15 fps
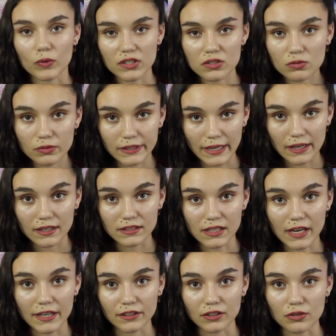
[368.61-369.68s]
Once you get a
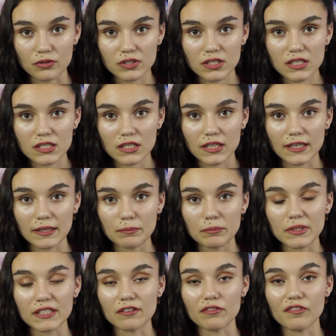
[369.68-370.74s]
diagnosis, it can
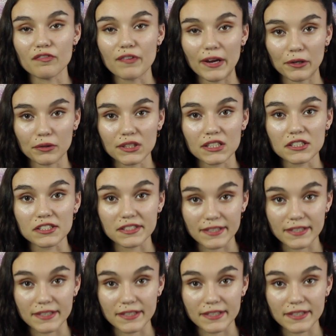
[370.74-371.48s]
be a very